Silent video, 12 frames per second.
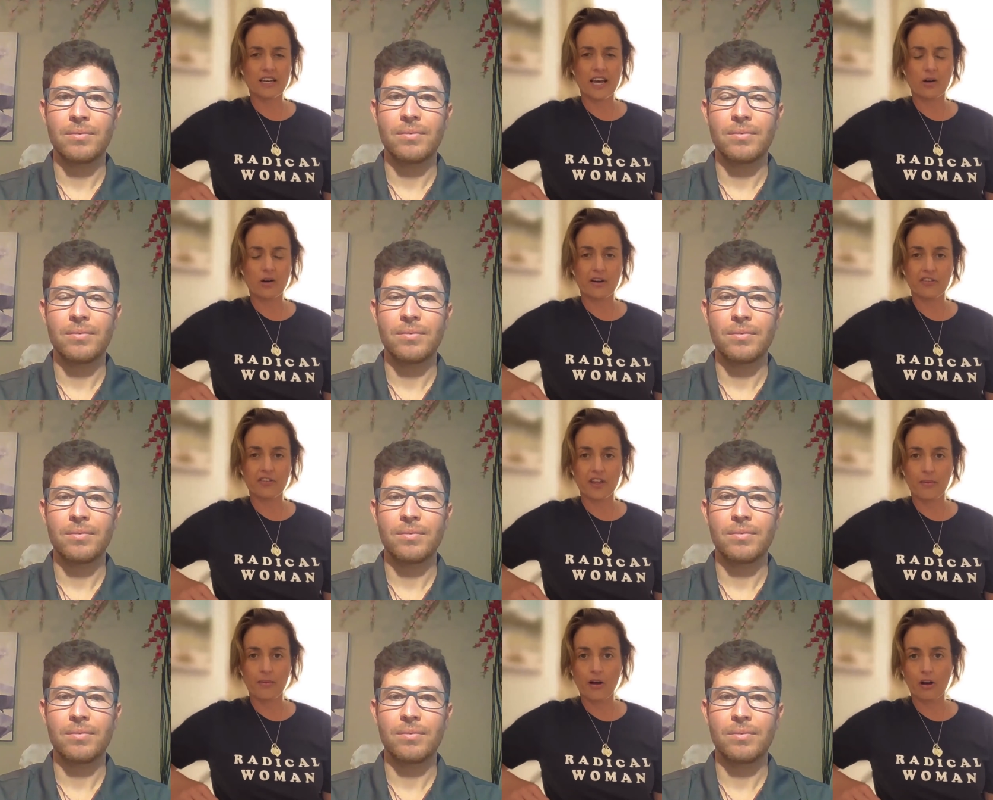Speaker 1: day I went
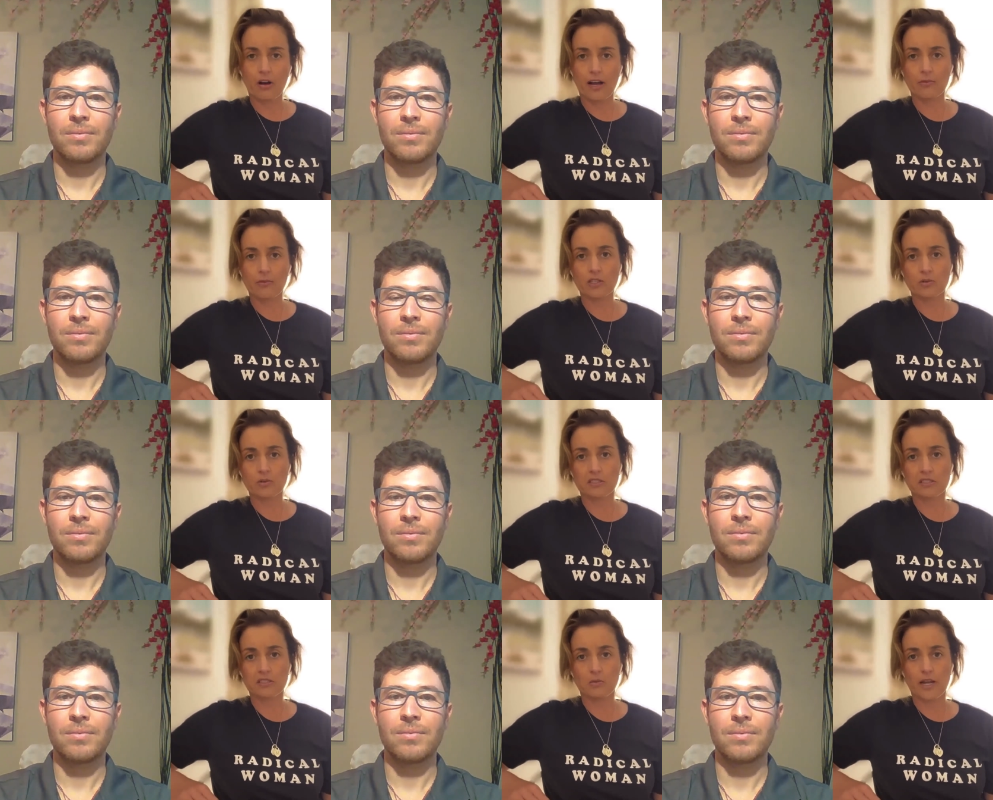for the MRI, which
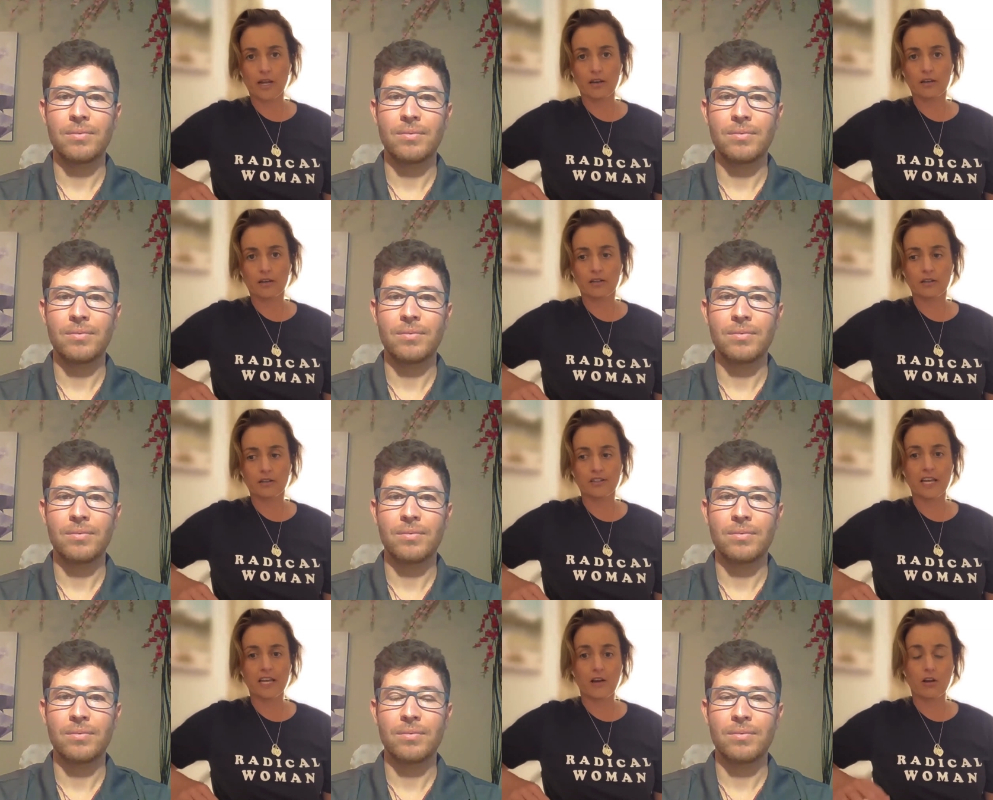was when
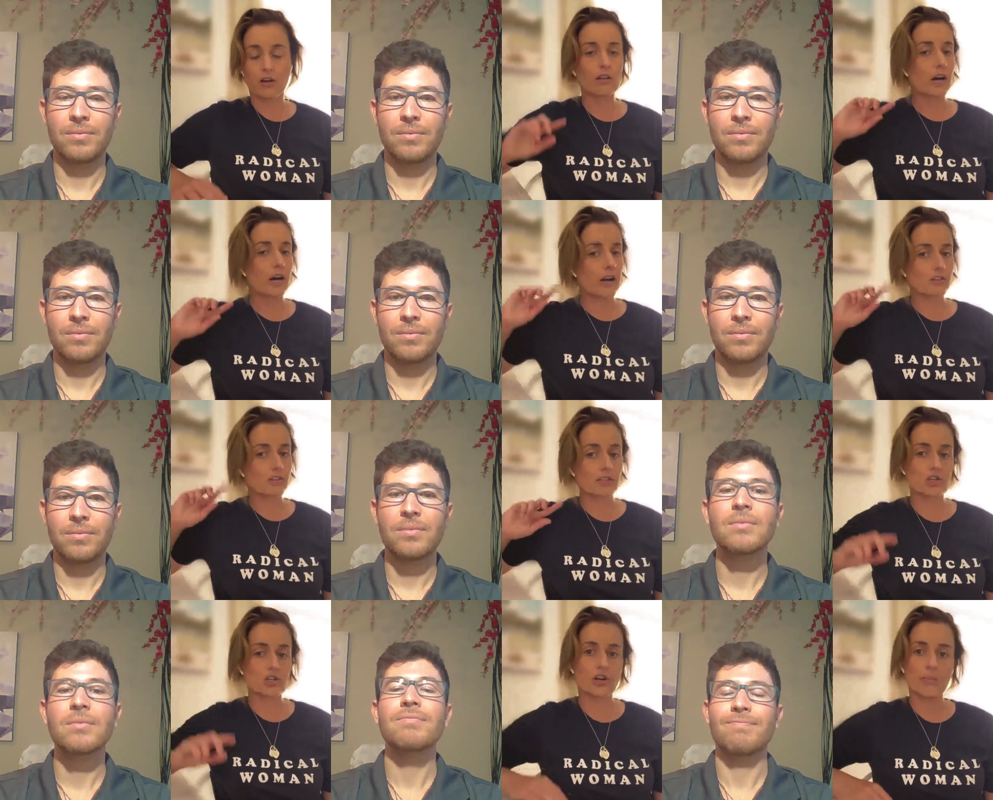the tear in the
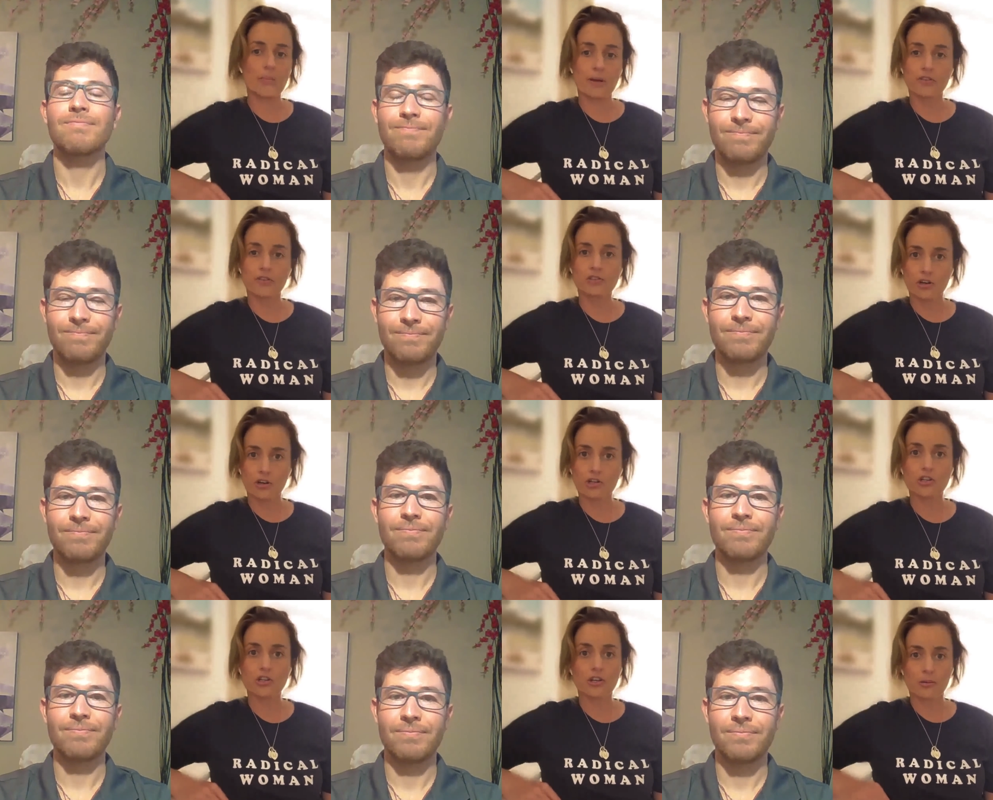artery showed up and the
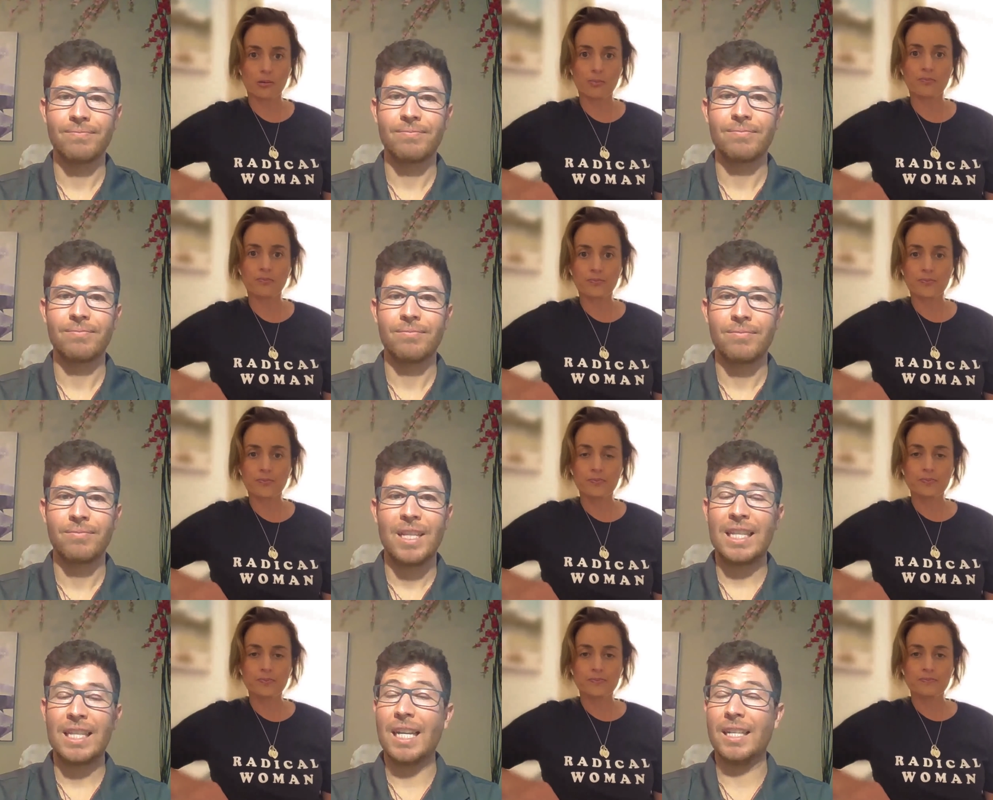stroke showed up.
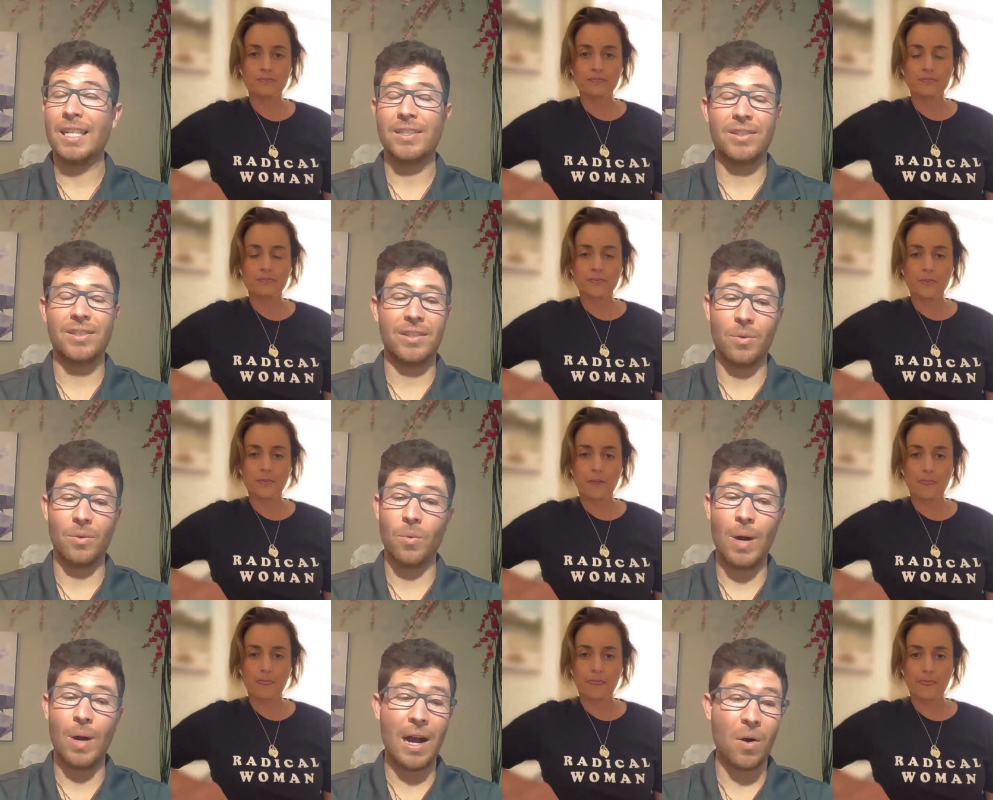
Speaker 2: That is
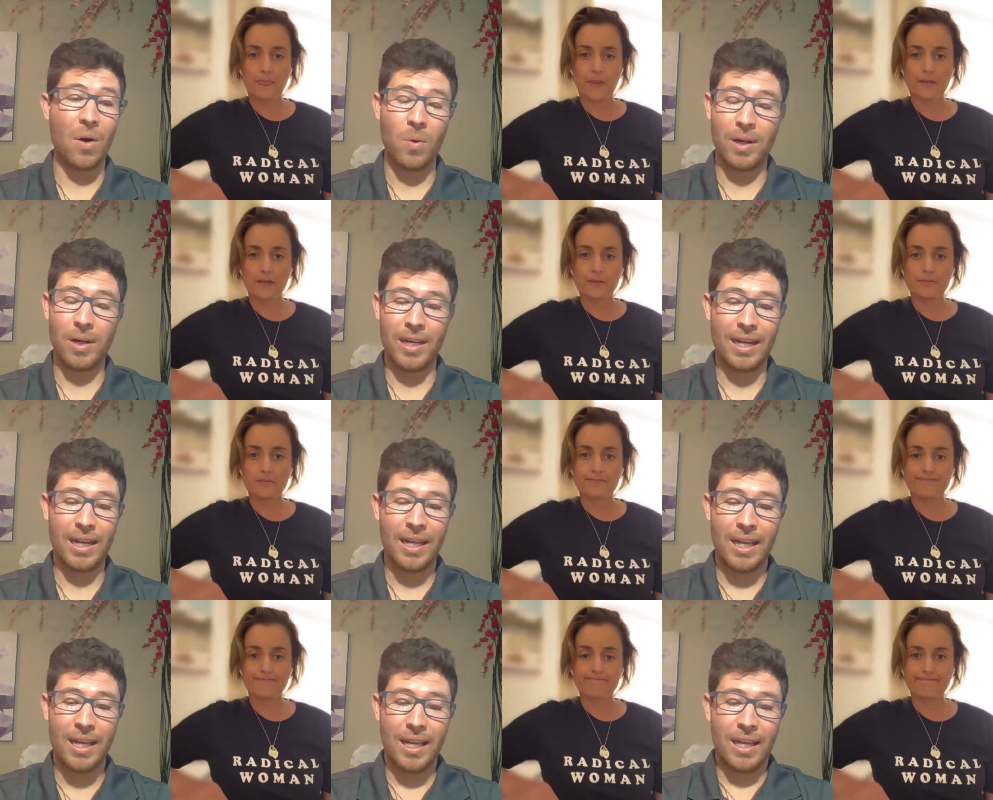wow. And, uh,
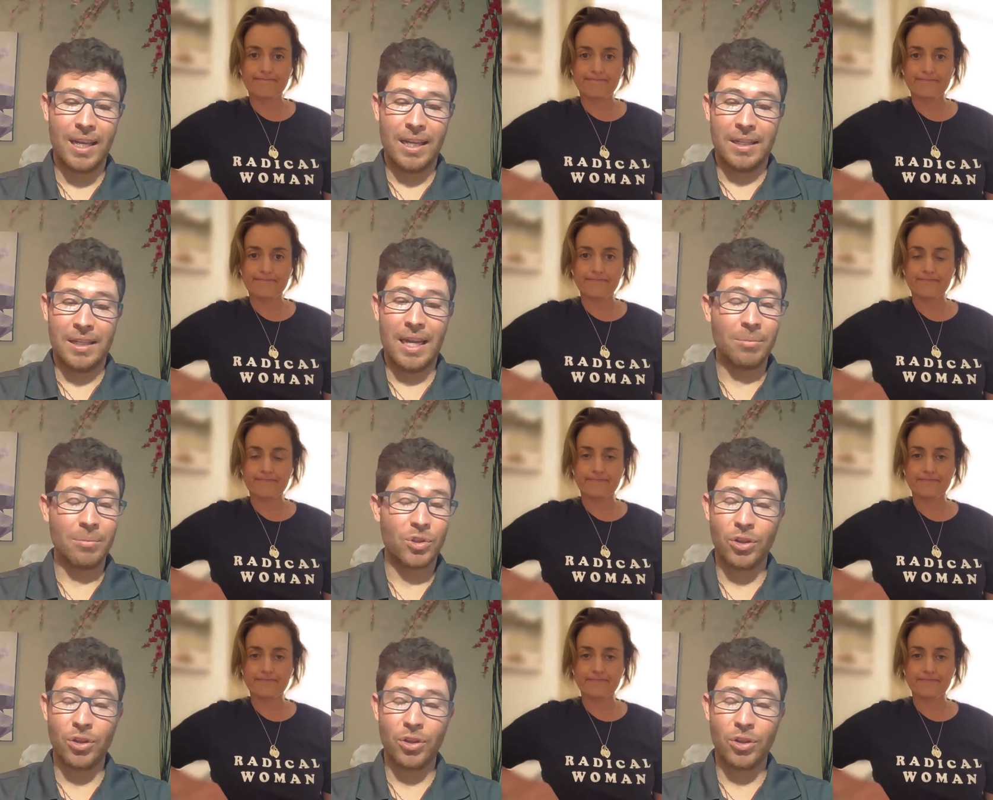I'm